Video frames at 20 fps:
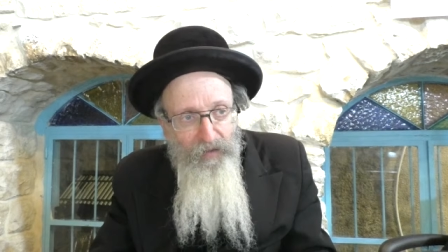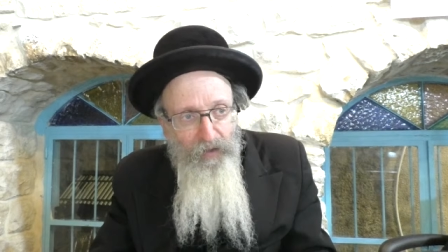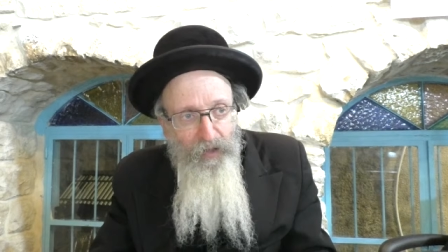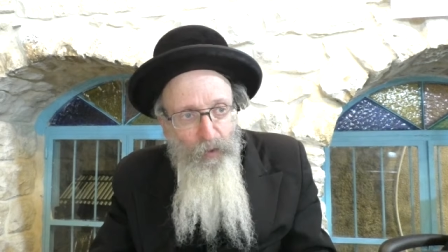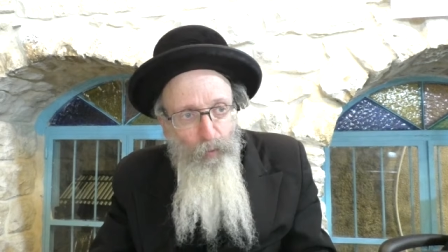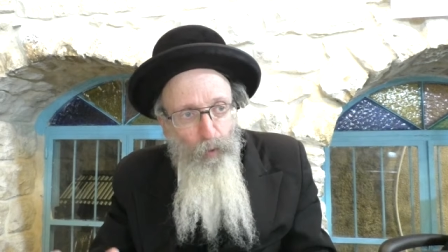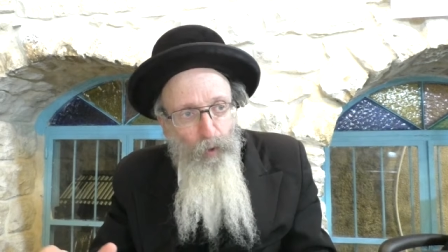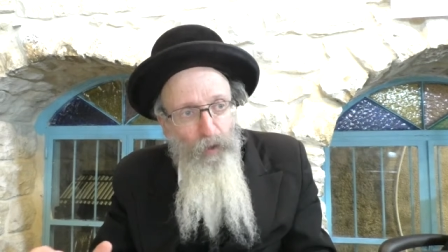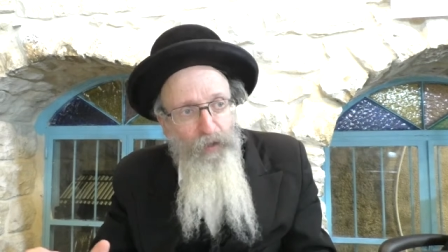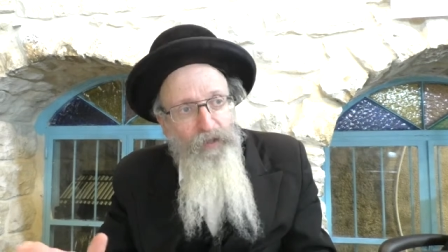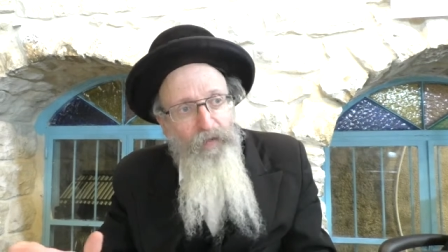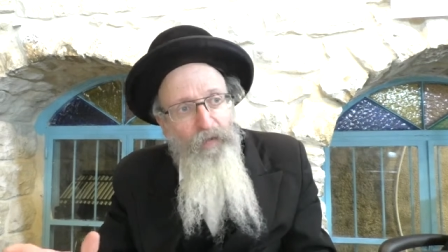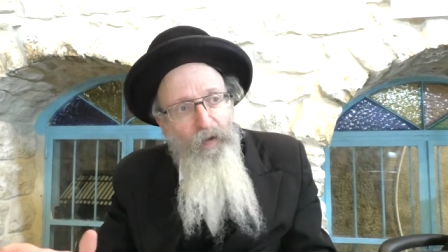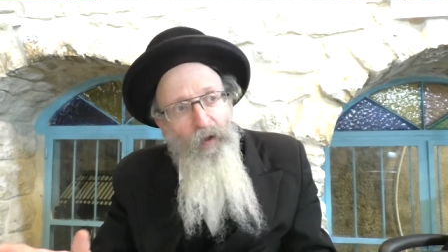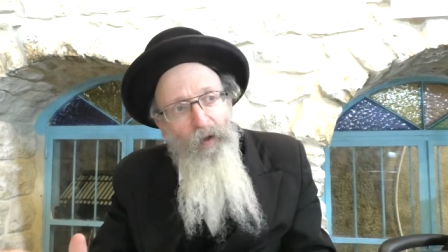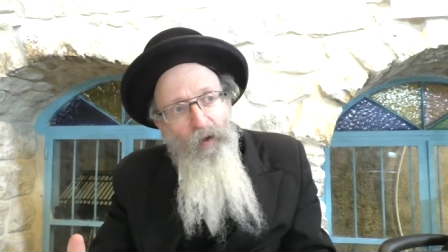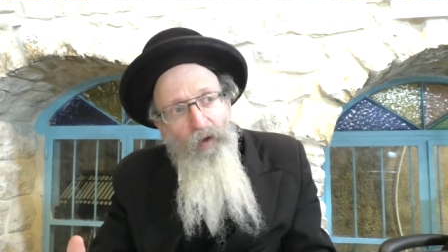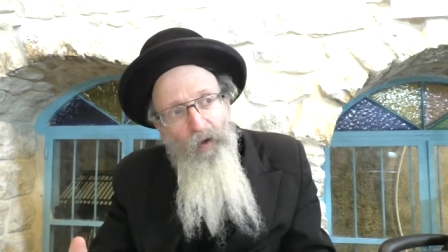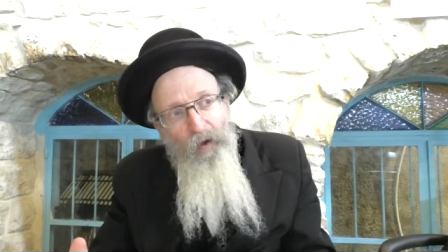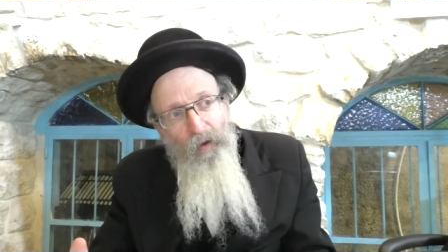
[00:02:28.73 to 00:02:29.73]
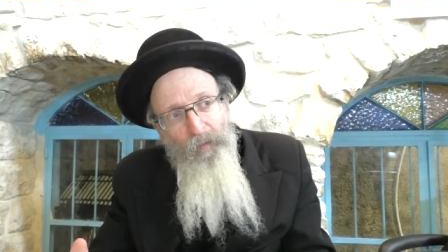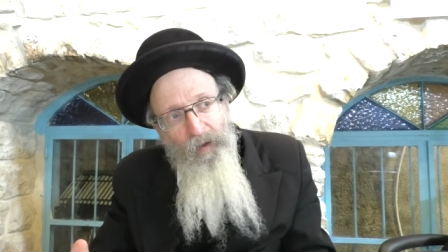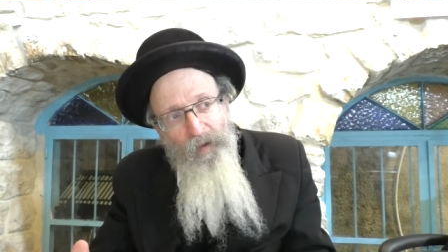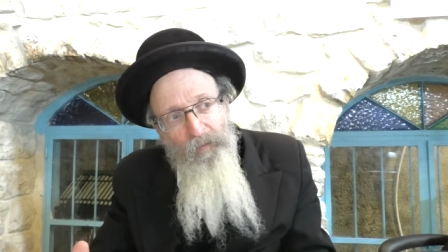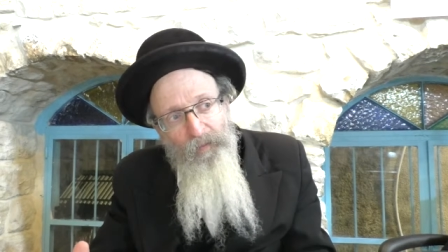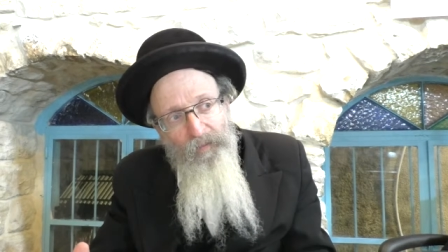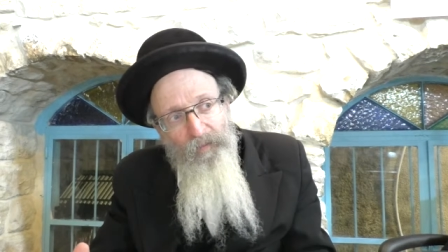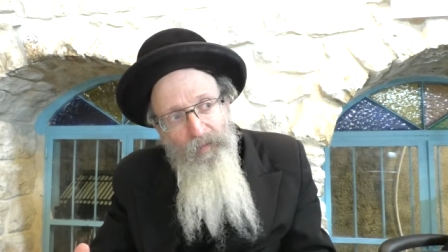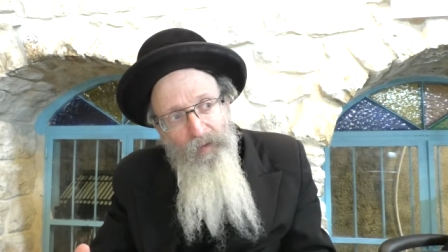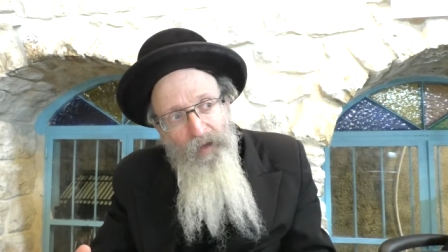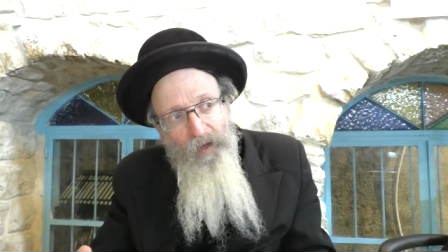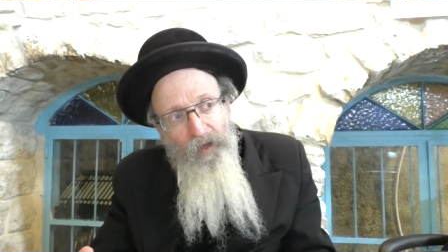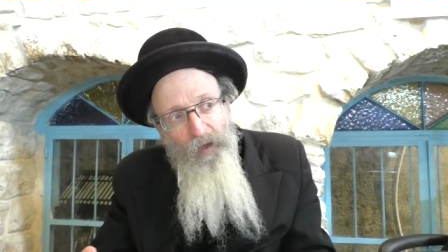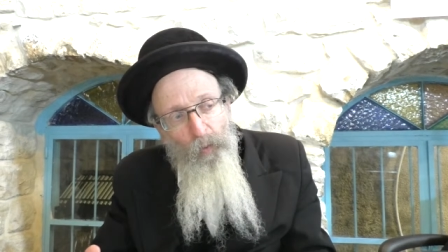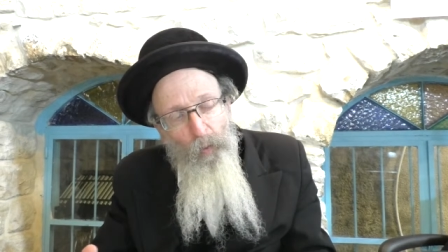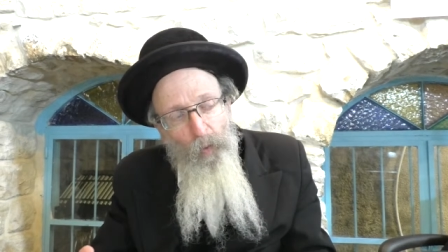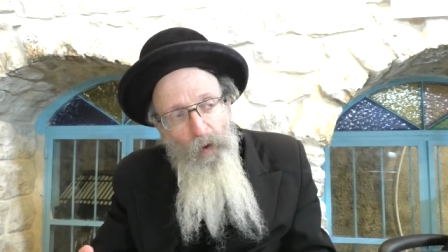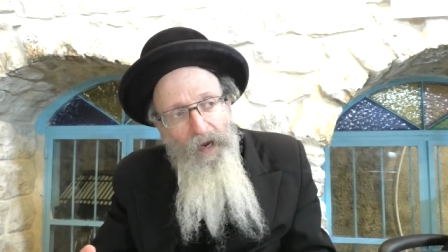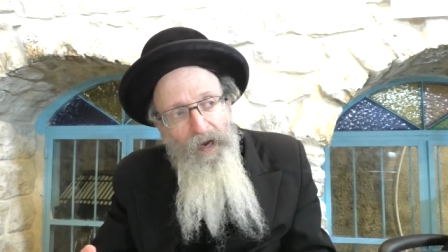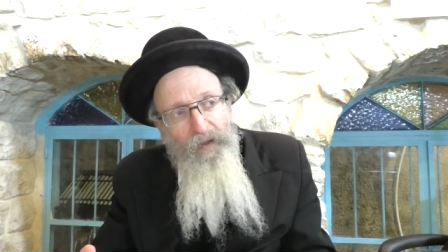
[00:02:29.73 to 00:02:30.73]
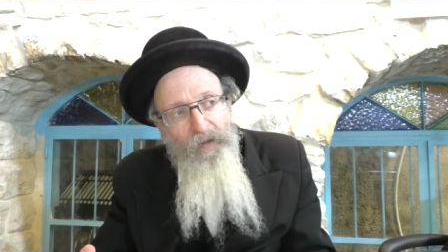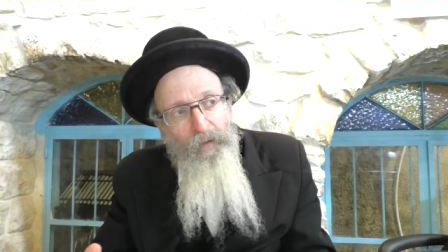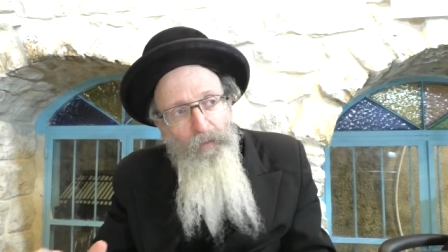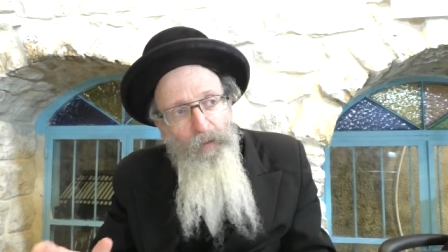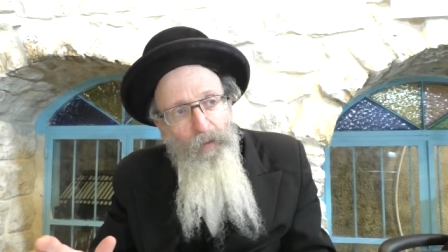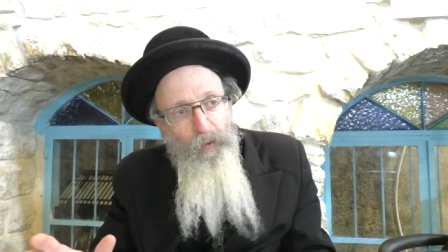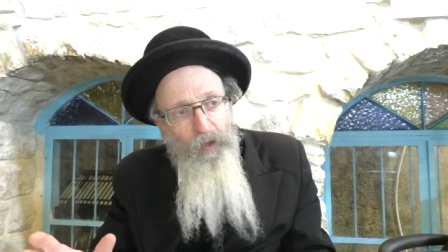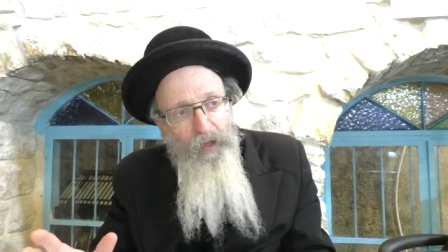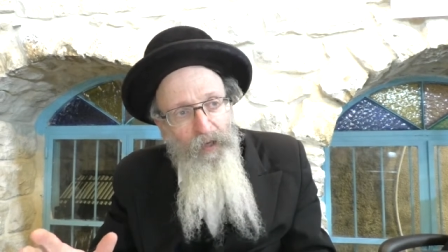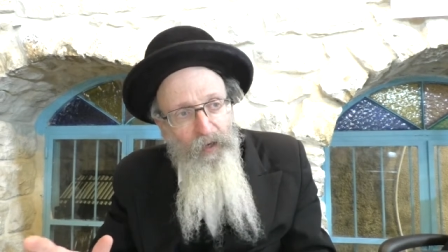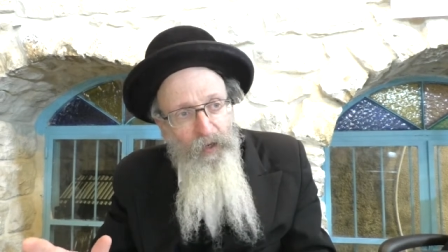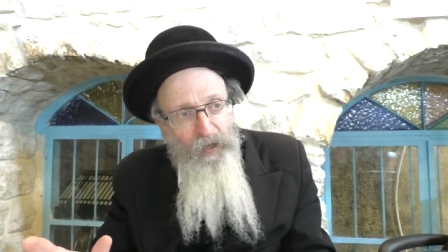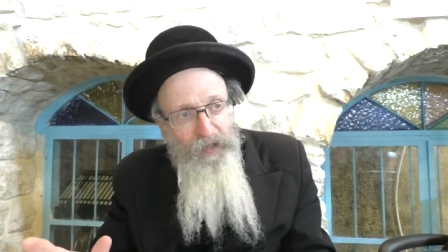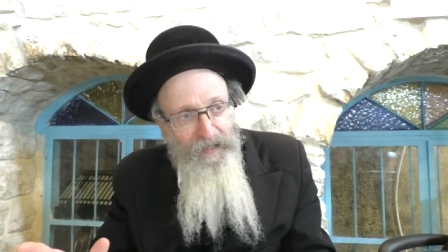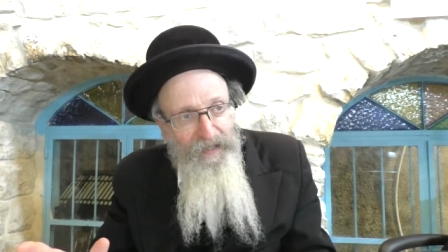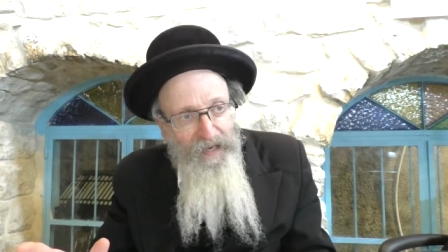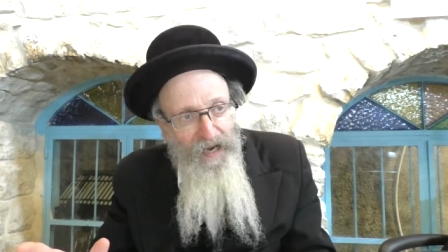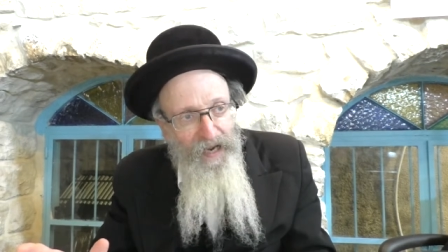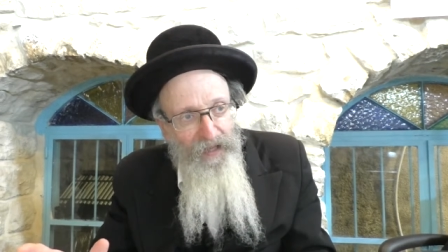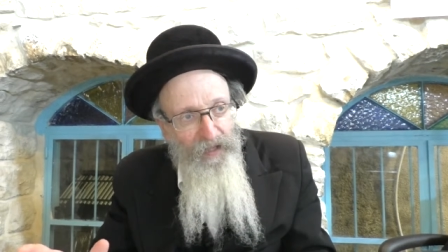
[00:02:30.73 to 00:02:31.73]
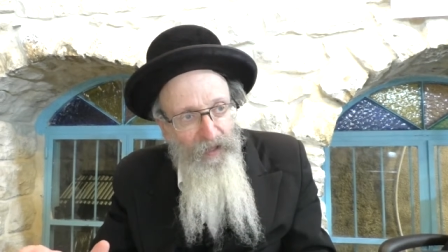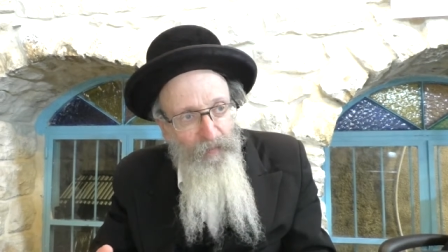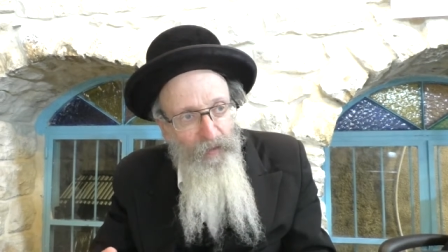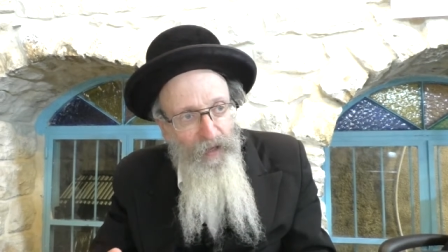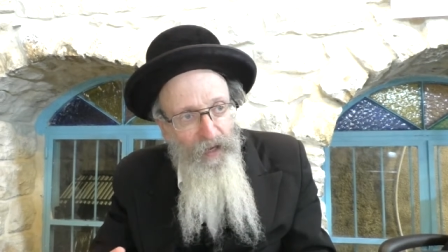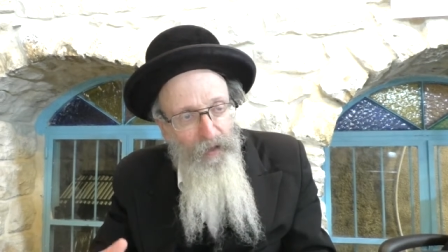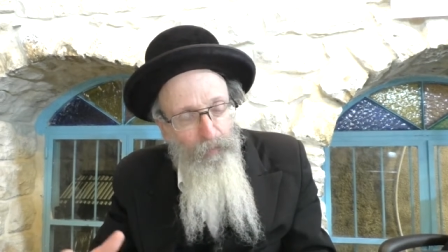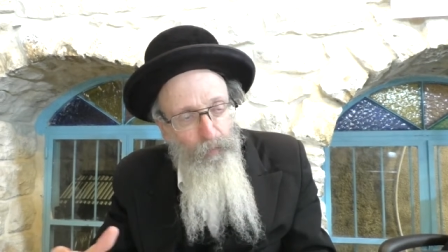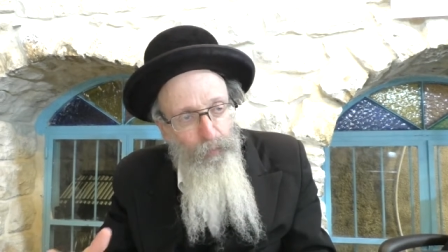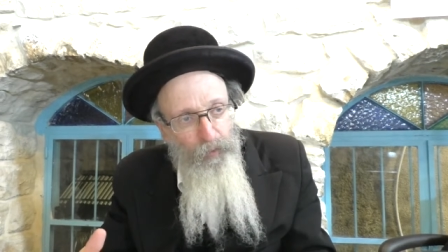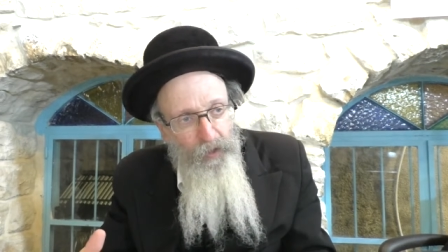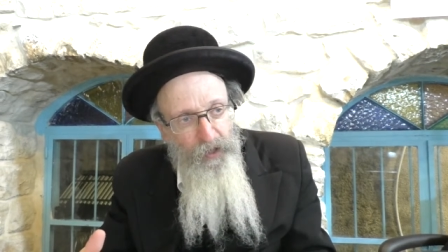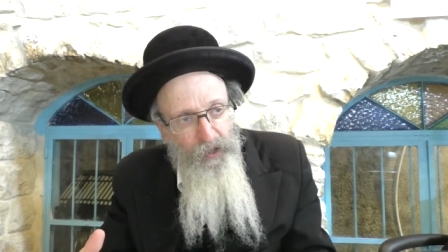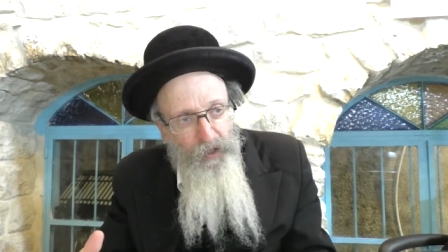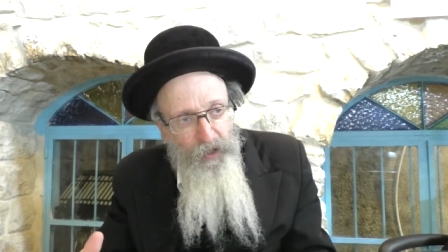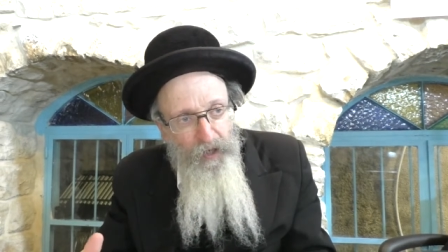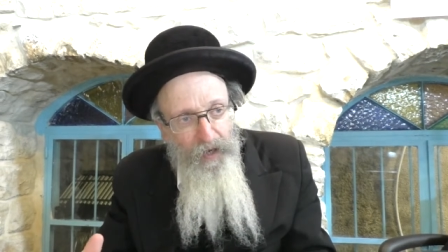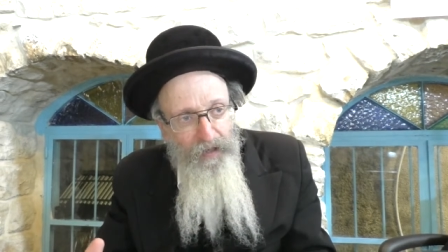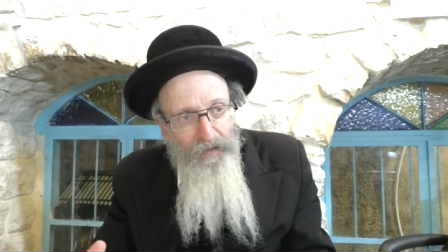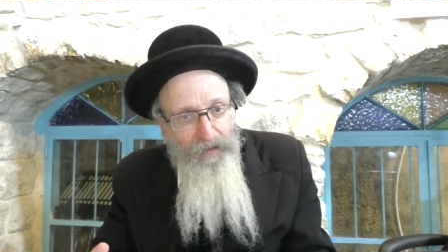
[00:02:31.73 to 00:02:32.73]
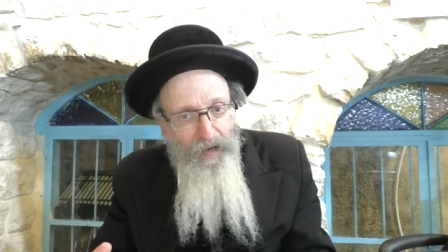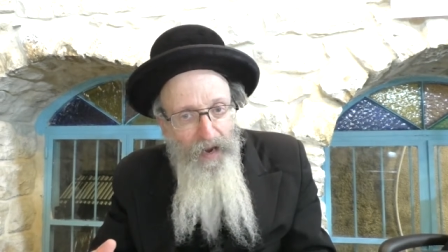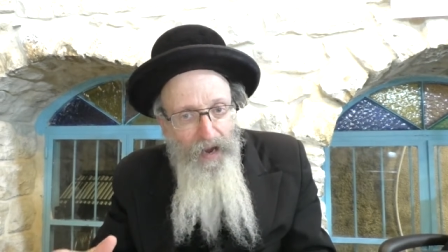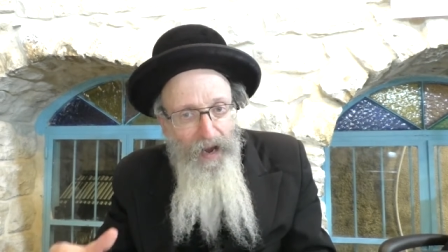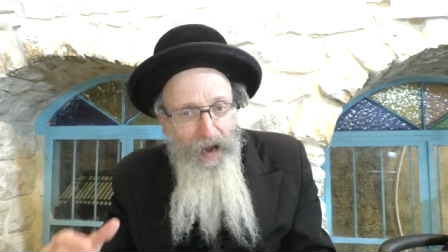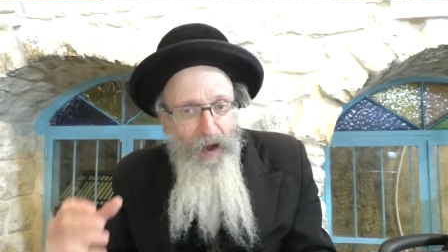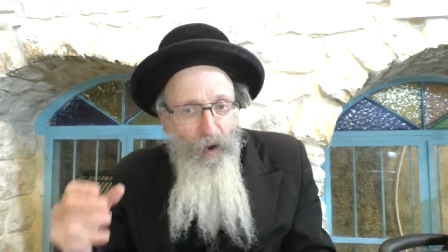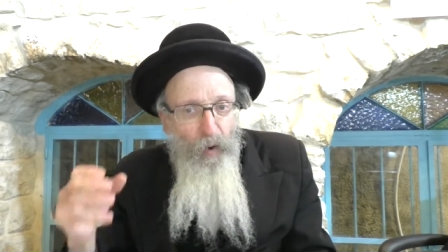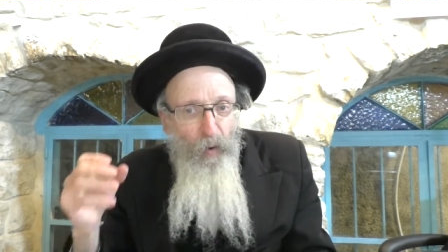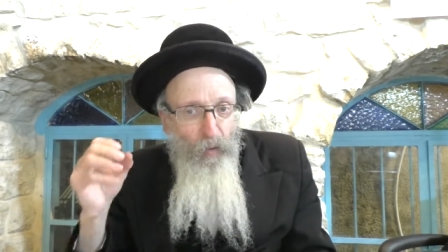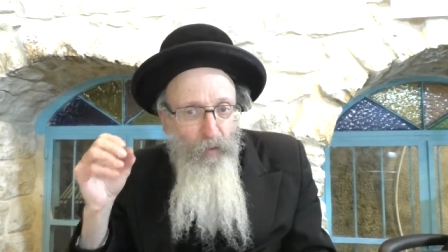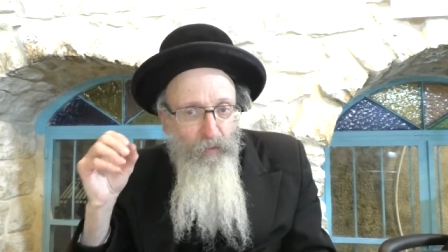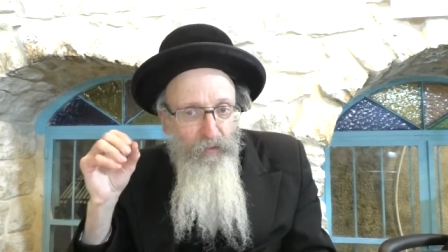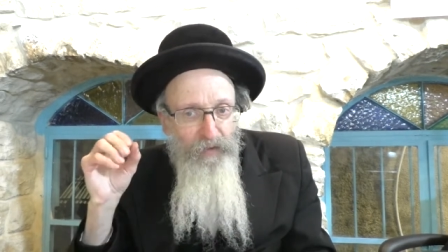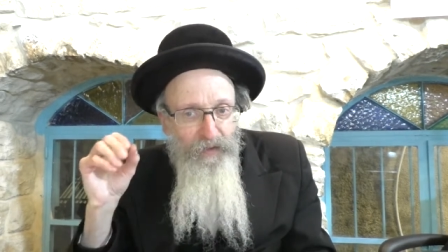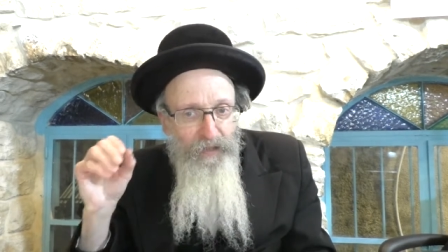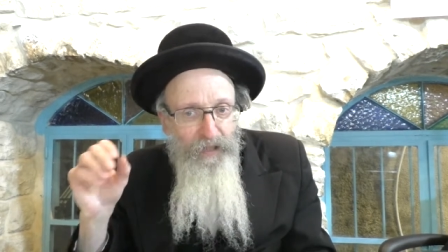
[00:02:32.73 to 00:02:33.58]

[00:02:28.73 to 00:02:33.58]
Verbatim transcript: the words of the Chachamim in a way that people can understand them and appreciate how